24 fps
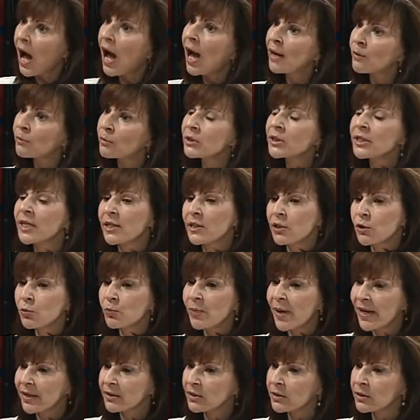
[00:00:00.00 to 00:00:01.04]
I will take you
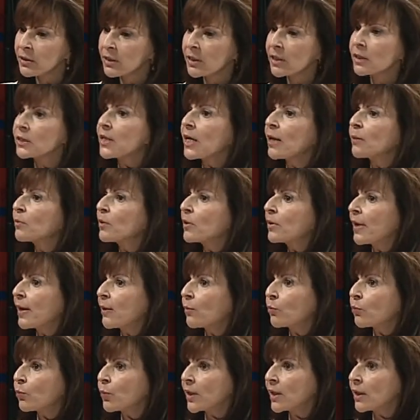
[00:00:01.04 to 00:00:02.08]
back to the example
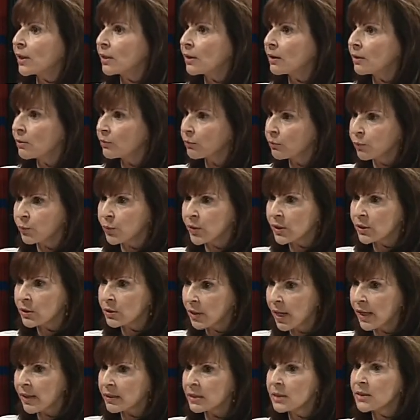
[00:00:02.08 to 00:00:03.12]
that
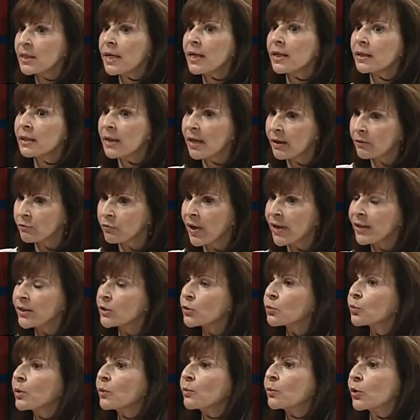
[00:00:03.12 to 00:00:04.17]
I said right
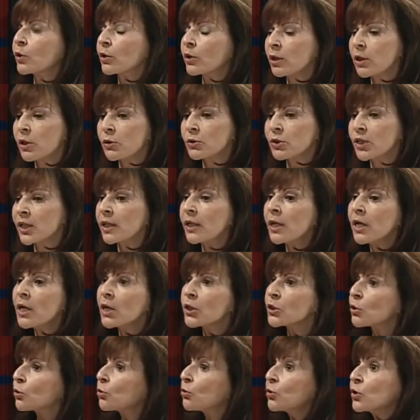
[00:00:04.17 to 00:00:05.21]
as we were closing.
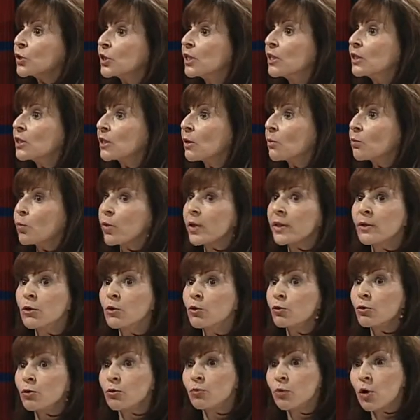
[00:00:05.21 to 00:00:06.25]
So you see someone
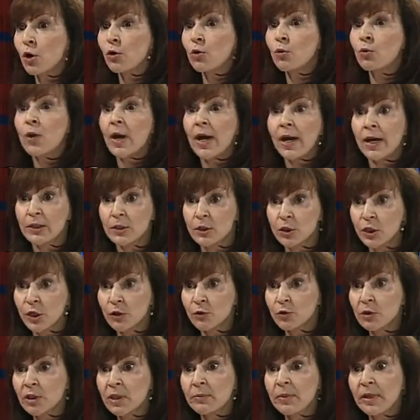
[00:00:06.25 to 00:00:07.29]
who you know has
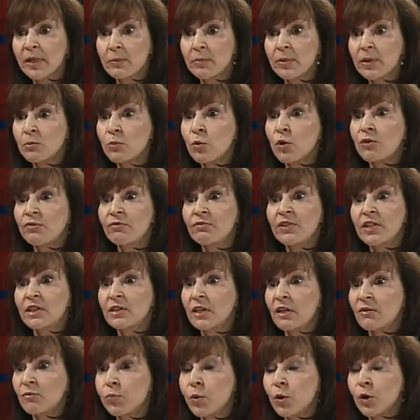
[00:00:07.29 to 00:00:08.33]
generally been a bit more fit,
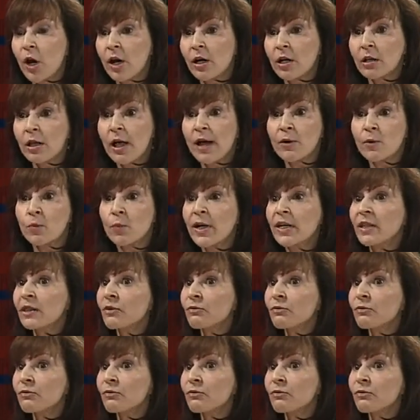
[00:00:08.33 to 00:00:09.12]
they put on a lot of weight, the